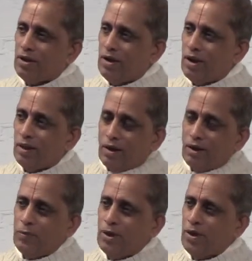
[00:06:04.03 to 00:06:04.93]
another
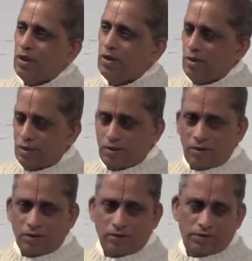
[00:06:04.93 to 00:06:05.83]
remedy
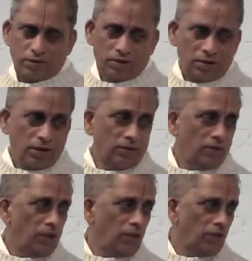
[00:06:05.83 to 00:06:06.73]

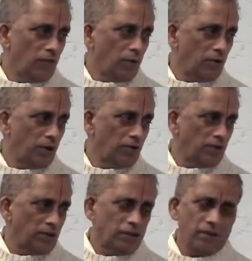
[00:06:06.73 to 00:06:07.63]
considering the
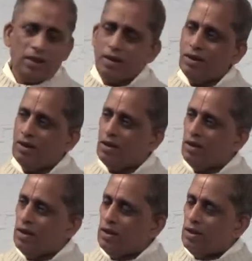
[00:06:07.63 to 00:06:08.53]
formication, then
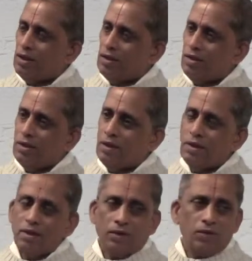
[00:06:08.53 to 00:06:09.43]

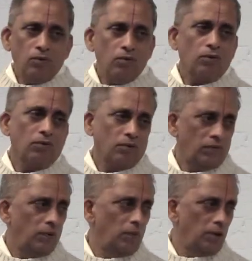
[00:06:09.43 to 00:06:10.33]
the cure
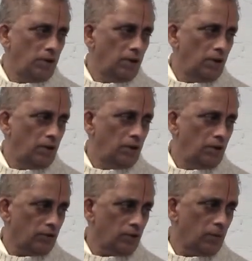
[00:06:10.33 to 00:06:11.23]
will be
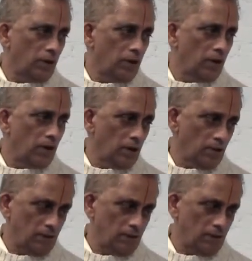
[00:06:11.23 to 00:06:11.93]
disturbed, hindered.